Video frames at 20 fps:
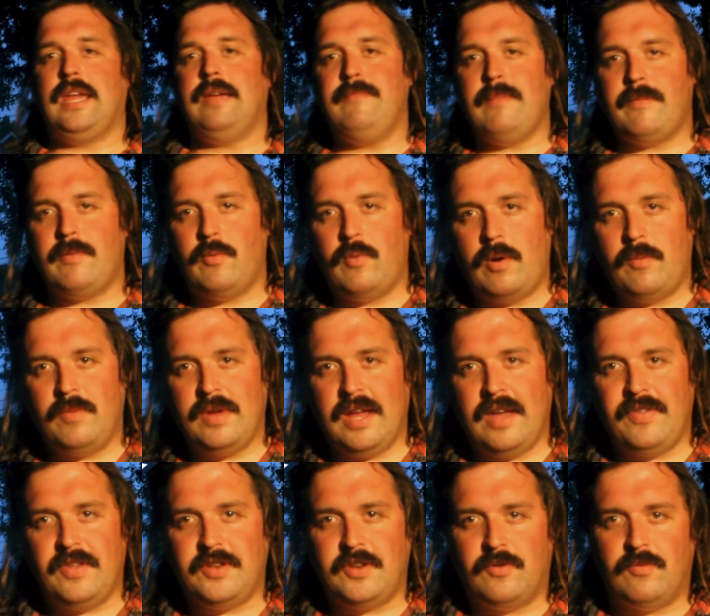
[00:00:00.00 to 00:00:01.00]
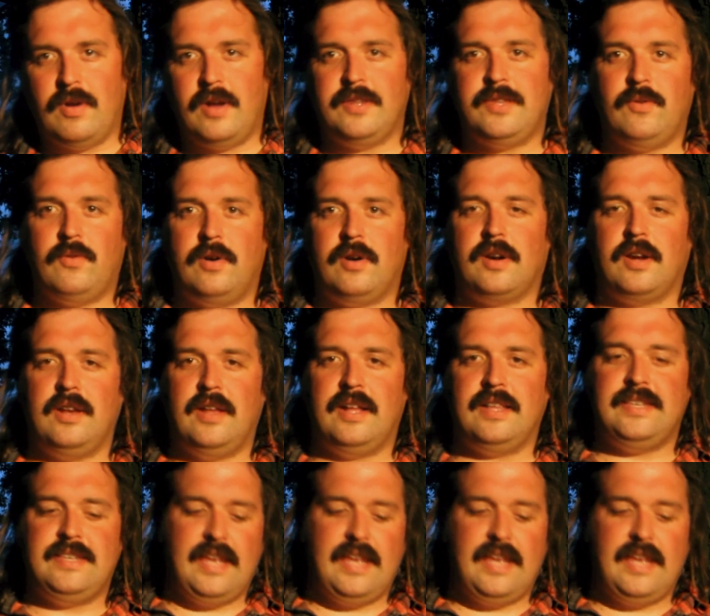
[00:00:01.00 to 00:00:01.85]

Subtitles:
Game number 1, we had the Toronto Argonauts